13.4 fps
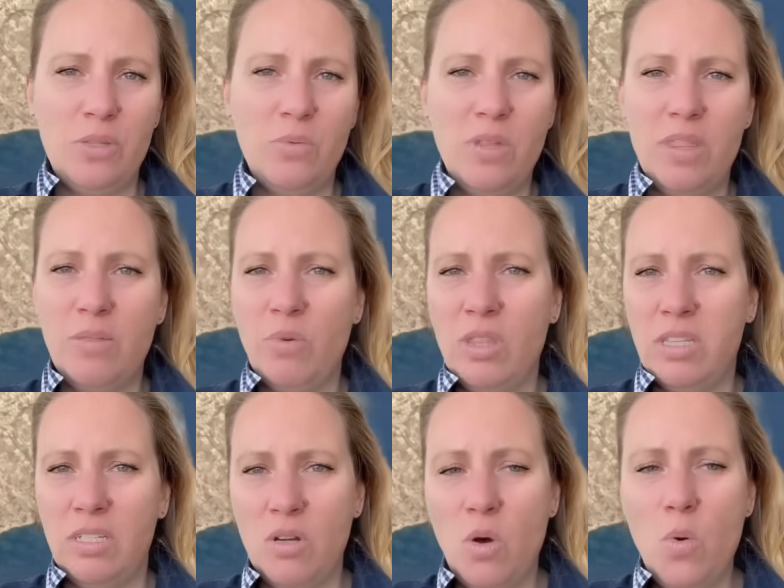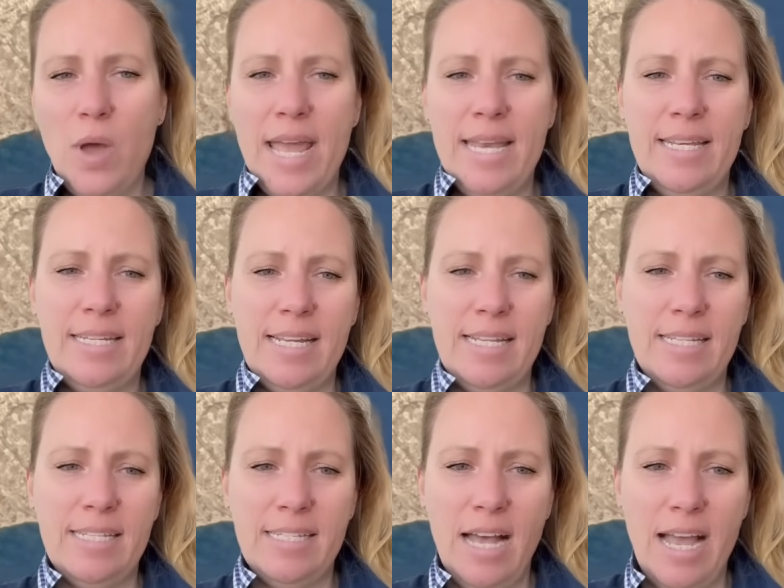with no end
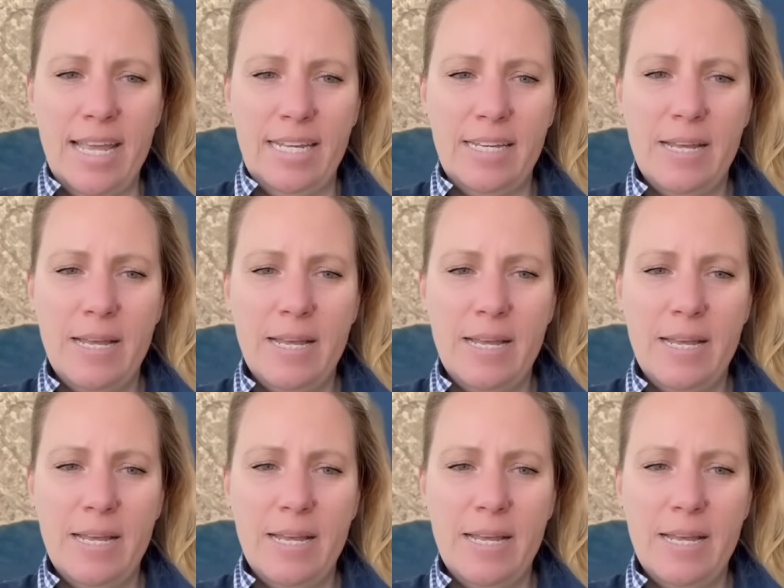in sight.